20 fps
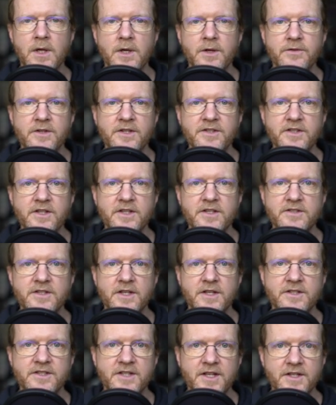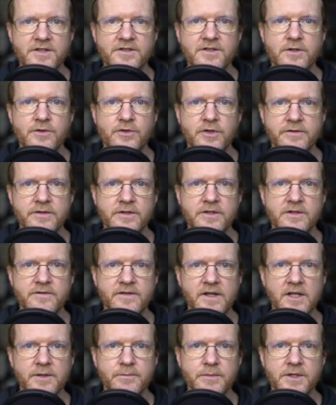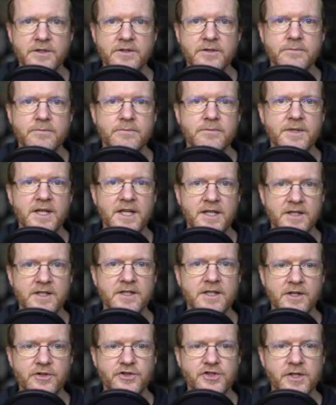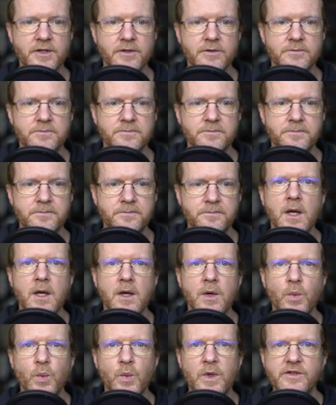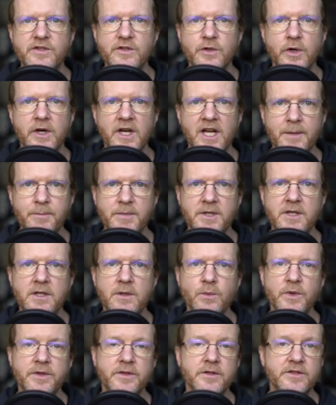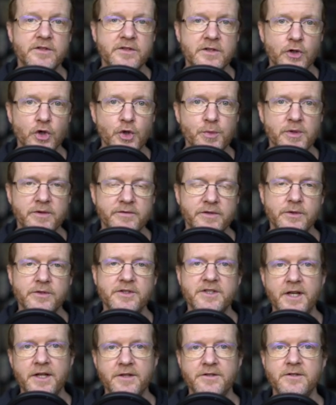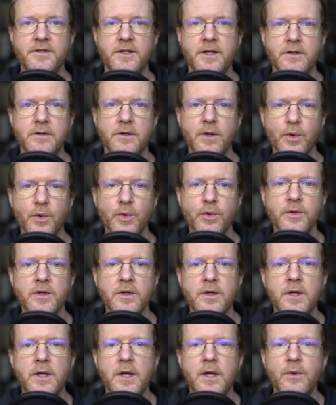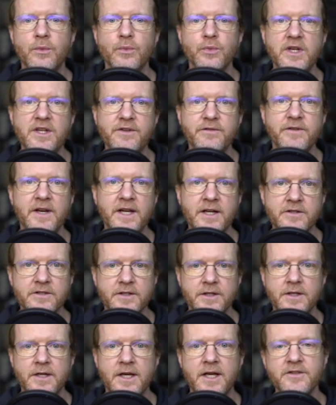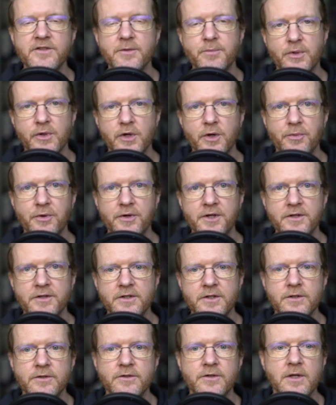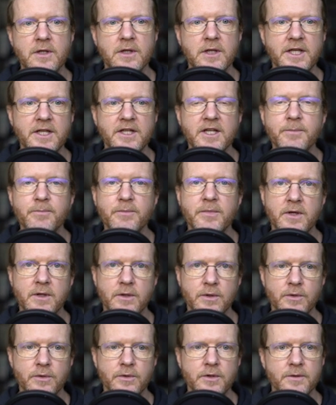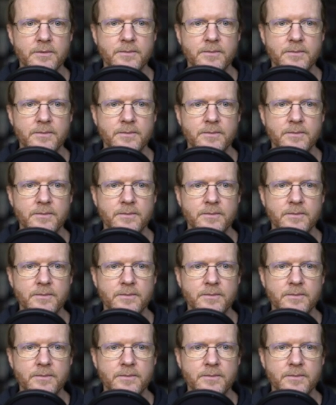This is test-driven development in a nutshell. Once you're happy with the scope of your test and code, refactor as appropriate to clean up the code.